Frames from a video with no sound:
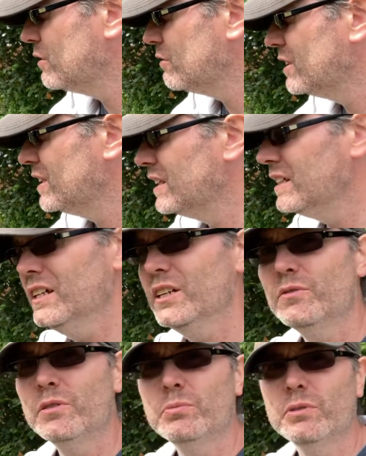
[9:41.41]
really
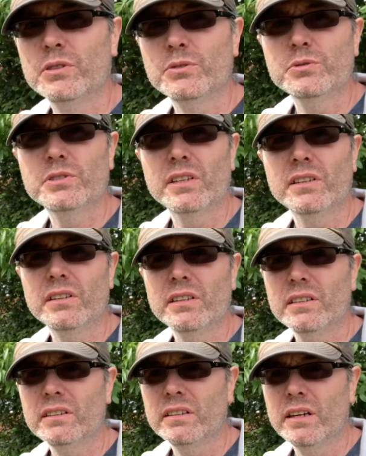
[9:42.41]
ever produced
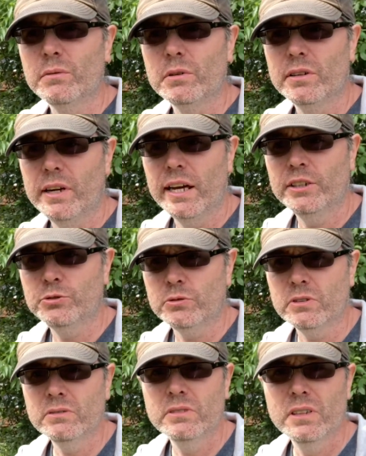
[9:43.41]
anything, that were
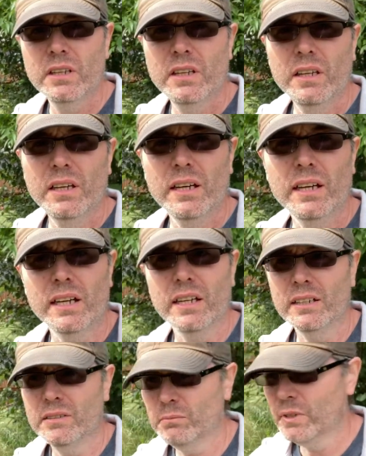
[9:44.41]
natural.
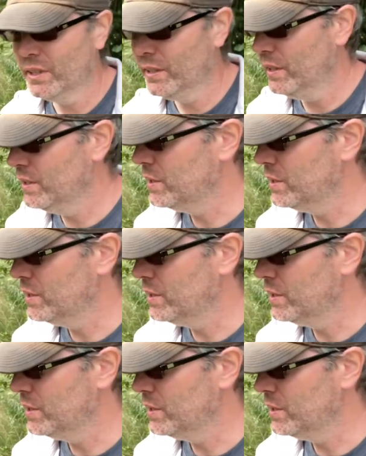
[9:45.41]
My guess